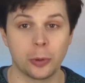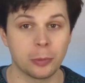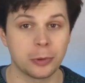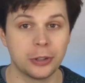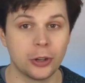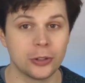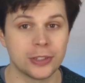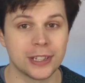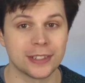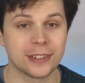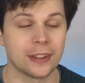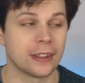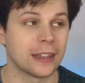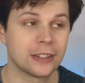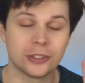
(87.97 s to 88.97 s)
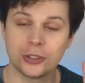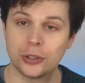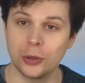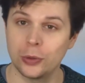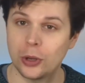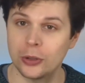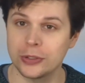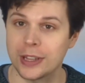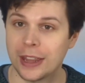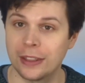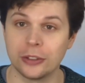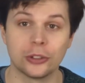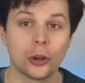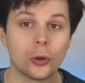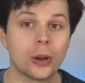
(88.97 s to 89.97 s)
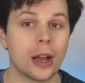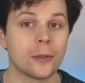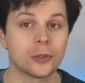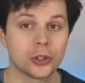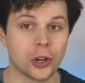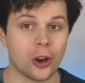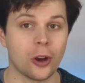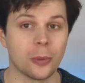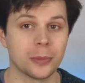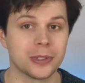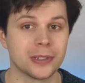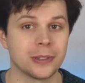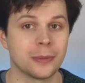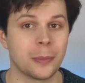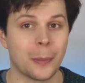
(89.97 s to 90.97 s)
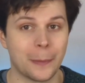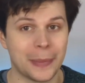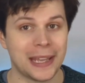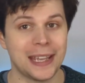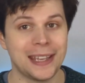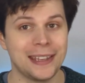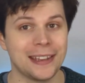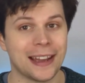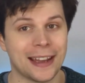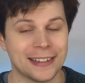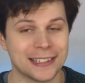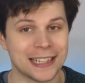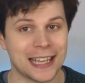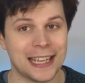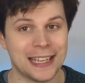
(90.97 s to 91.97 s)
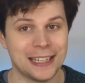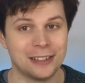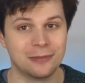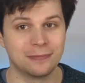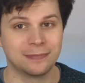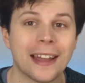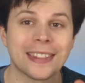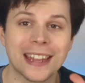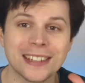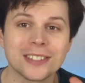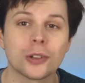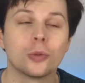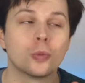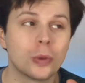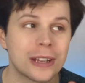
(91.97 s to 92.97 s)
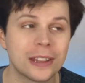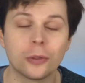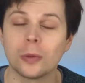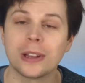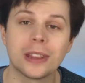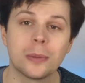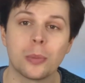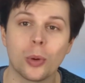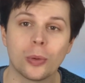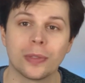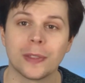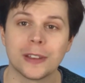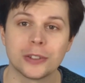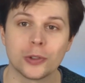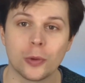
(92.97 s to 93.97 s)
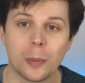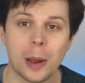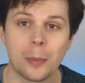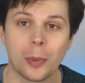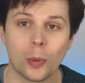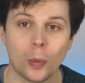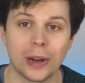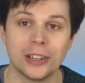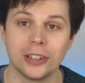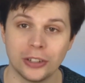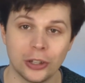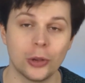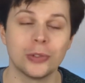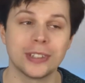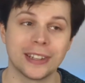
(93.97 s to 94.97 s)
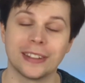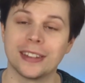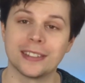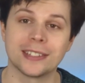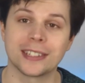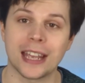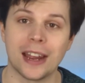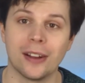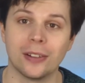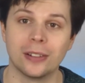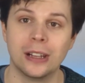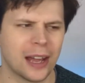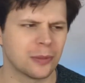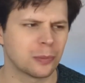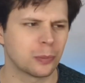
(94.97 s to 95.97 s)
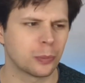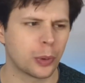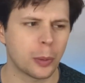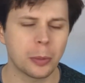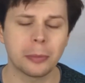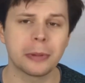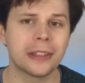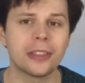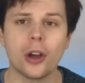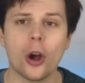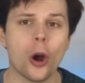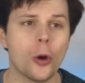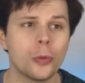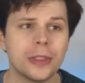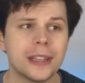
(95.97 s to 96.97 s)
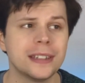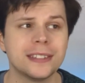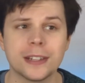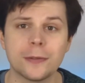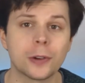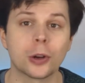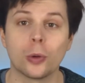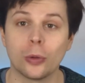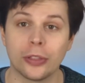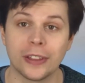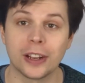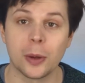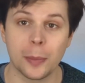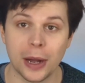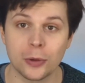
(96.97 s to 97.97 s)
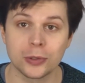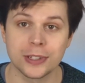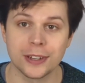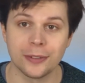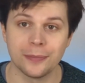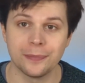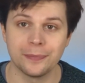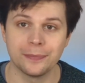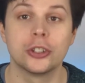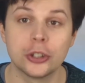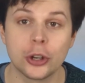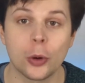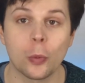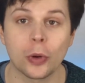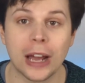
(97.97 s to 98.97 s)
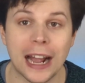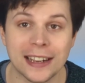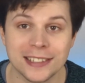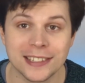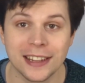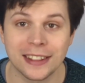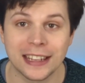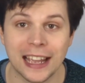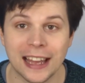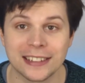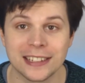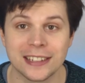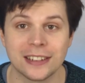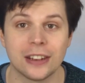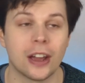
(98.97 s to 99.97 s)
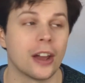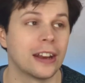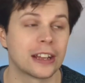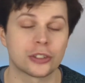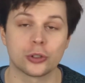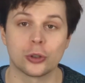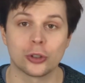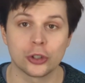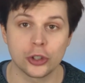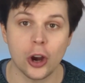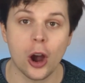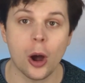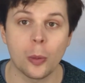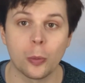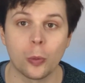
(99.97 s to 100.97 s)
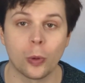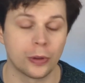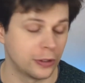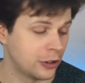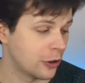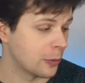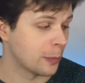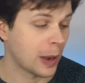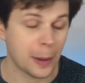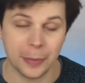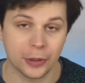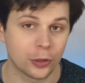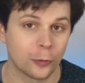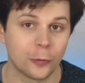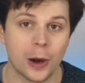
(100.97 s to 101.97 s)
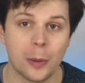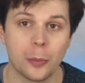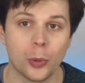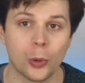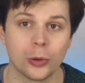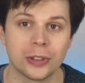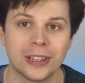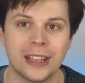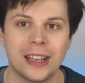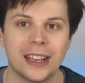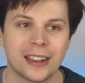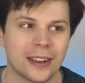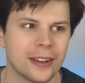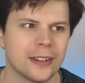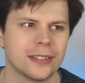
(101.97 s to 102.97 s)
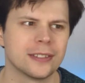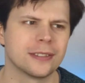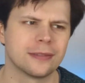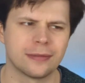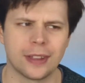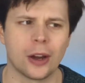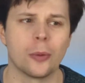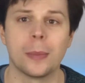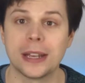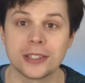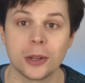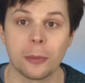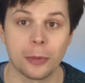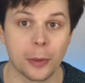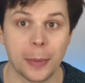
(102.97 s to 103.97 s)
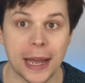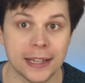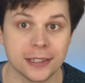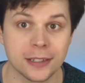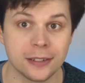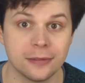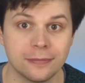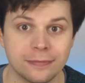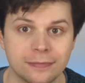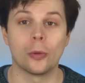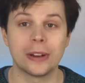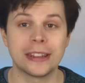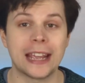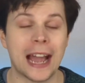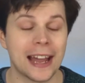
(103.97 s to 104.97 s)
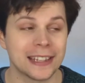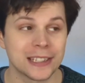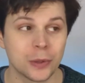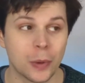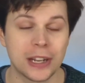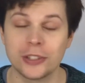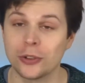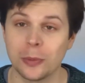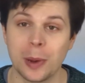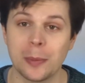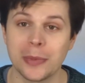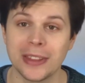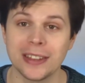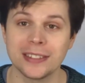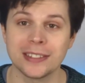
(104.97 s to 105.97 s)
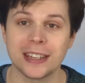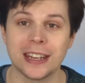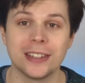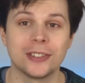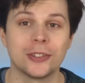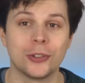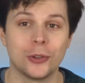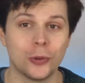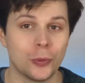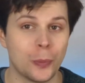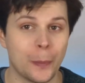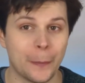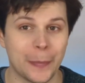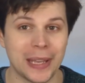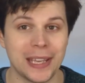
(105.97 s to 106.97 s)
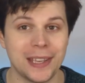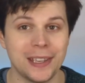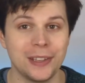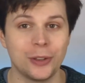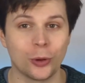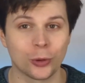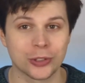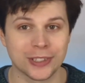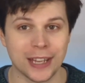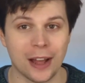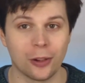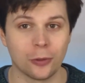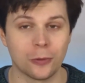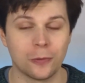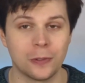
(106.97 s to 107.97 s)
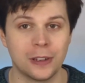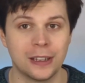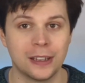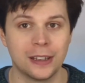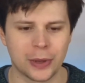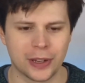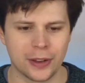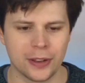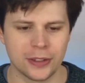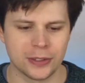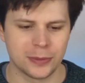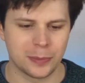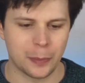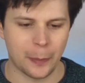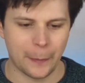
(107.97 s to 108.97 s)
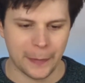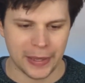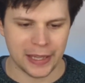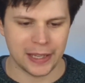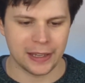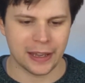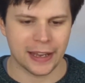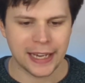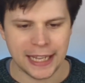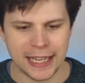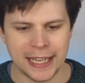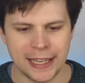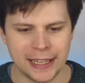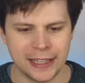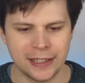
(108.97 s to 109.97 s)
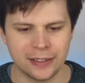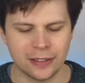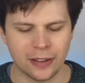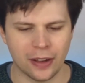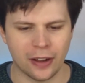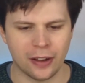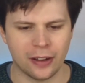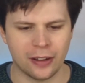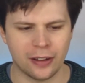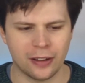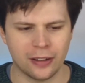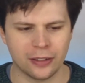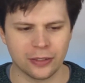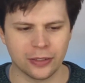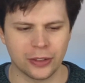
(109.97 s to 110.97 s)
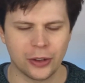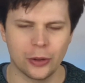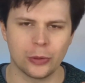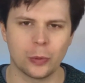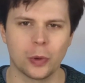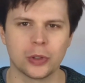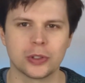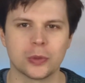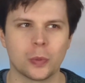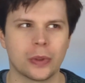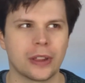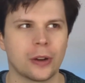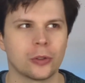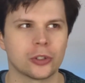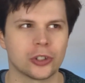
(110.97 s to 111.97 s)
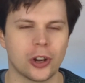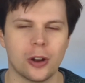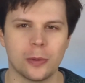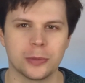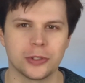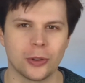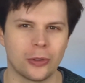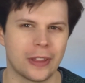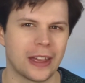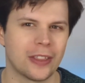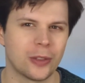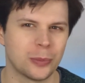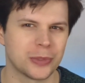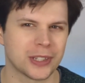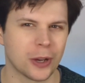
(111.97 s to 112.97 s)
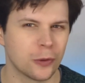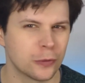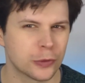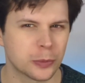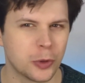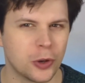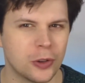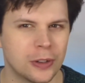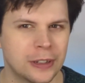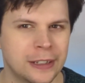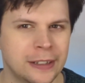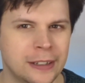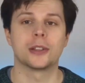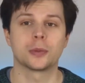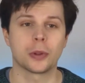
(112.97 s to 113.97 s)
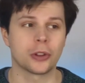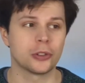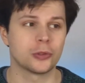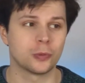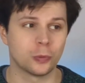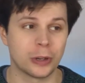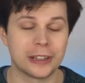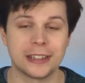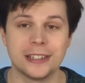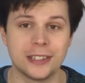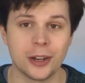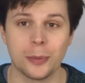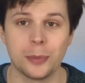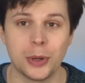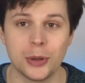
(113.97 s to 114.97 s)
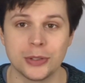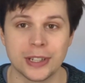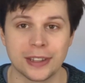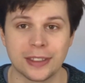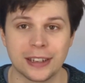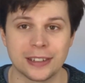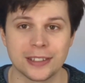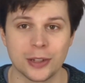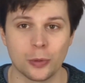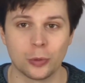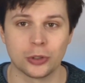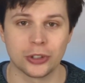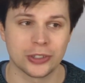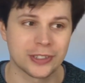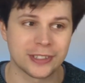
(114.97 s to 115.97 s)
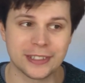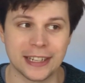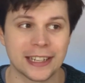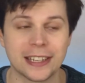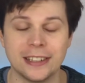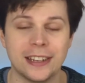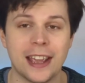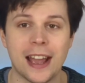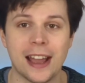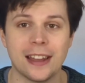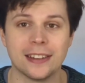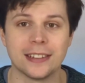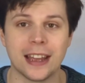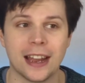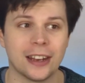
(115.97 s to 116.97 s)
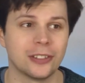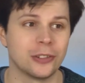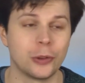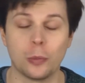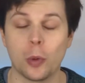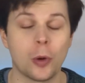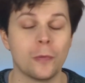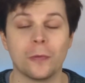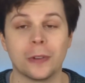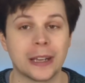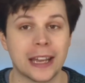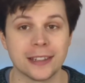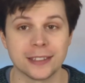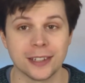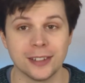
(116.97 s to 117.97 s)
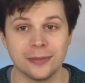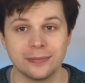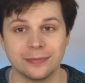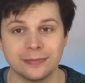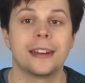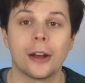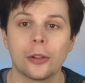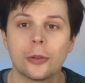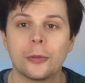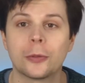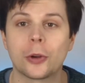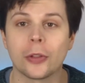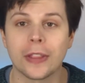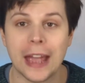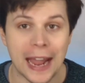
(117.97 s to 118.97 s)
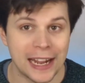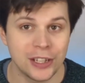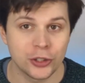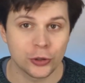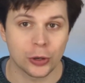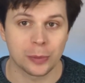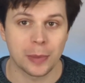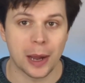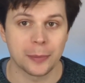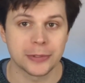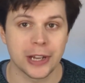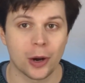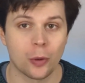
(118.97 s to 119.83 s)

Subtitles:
probably noticed that there's two notes there that don't have sharps, B and E. And that's a really important thing to remember when using this scale, and probably the only difficult thing about it, because you don't want to accidentally add in an extra sharp when you're mapping the fretboard, because that'll mess up the pattern. A really handy way to remember this is to be yourself, because B and E are the only ones without sharps, so they're themselves more. It's one of those really dumb music things that will just stick in your head and you won't forget it. Now that you've got the A string mapped